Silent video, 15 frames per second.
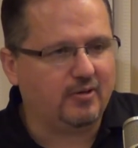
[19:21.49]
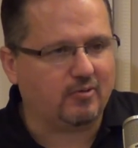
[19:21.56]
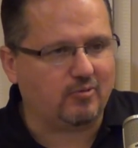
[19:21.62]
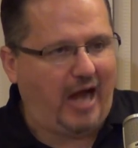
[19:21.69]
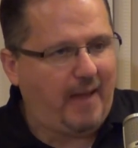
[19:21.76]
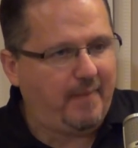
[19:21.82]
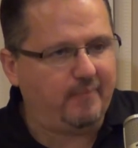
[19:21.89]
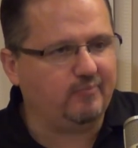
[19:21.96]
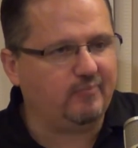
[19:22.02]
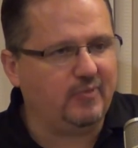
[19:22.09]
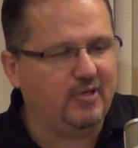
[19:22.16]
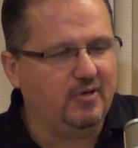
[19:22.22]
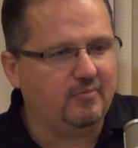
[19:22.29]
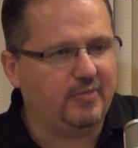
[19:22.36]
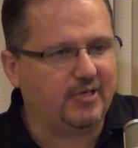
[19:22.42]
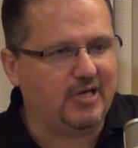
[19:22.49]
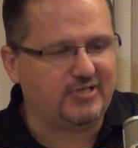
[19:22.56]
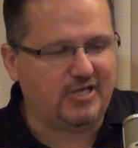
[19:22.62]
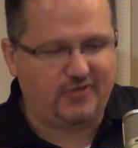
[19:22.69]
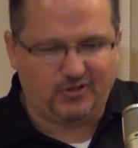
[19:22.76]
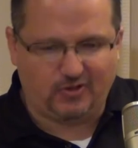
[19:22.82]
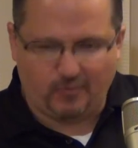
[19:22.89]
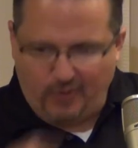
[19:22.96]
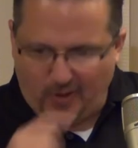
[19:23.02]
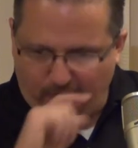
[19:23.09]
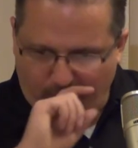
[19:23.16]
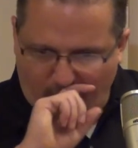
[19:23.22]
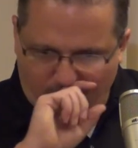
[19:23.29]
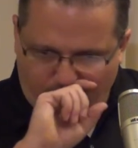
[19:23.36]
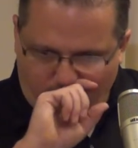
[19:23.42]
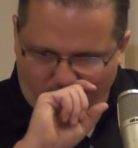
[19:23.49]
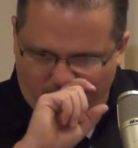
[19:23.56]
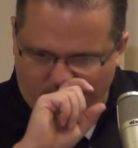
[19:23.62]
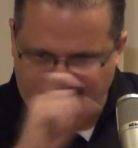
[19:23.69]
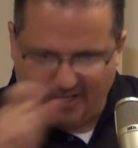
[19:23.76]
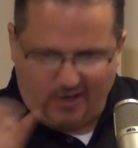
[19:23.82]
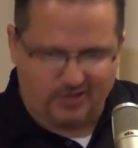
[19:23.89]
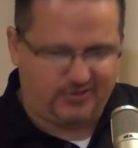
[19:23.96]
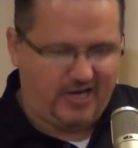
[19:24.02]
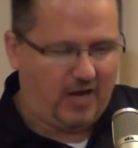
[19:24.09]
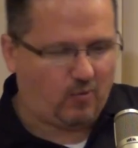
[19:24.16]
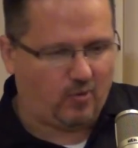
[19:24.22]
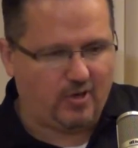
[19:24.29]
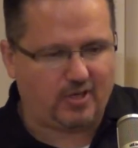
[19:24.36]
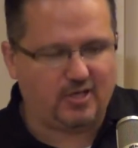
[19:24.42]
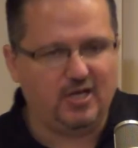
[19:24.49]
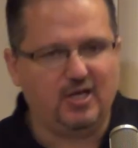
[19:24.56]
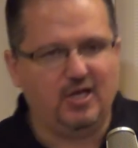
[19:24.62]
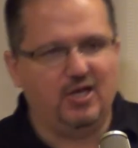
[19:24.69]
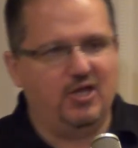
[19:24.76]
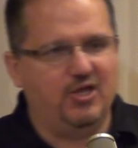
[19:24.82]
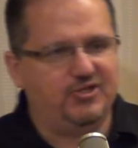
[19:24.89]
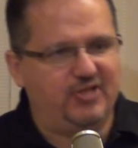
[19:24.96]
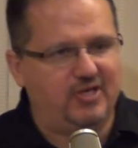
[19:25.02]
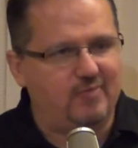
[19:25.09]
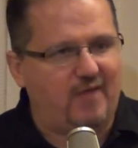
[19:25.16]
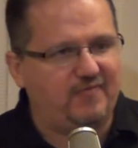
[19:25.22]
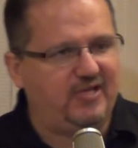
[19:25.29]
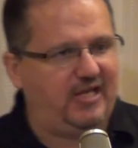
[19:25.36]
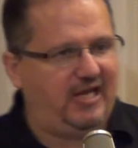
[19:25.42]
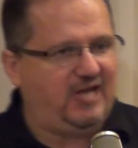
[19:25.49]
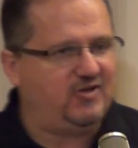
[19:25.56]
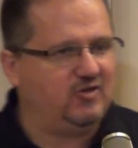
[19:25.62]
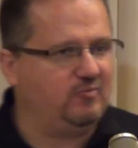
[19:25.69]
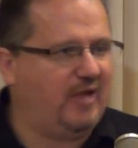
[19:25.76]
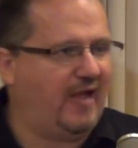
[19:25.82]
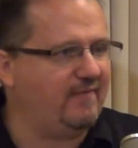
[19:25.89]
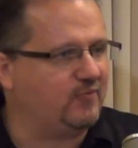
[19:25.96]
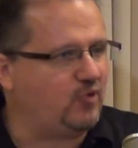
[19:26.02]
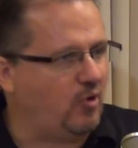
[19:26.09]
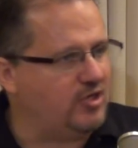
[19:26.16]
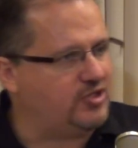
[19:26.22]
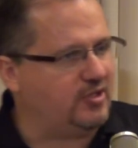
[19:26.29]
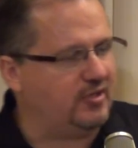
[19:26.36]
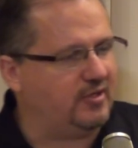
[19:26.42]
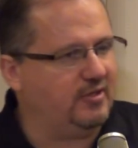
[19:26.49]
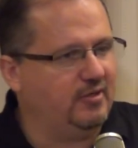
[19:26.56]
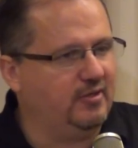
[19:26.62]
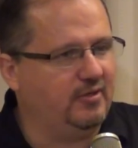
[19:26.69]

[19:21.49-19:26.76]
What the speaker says: Grab them because they think they're part of the terrorist network, send them off to Egypt and have them tortured.